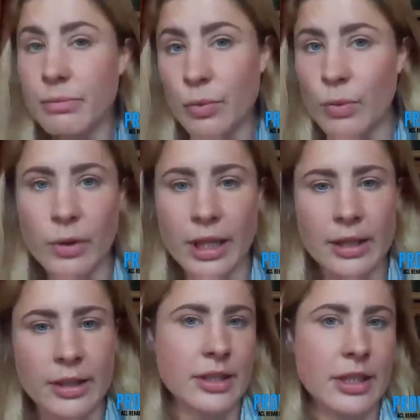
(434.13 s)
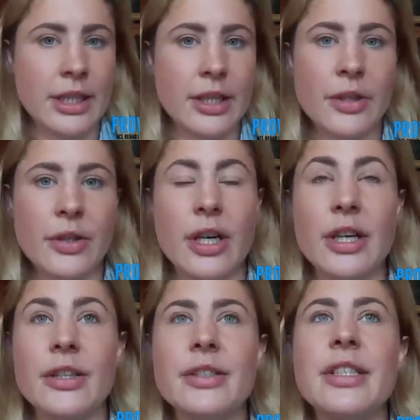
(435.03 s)
What that looks like, who
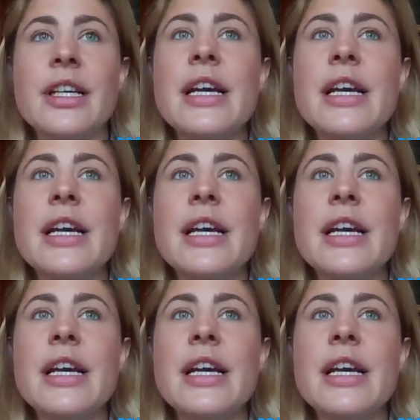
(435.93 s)
knows?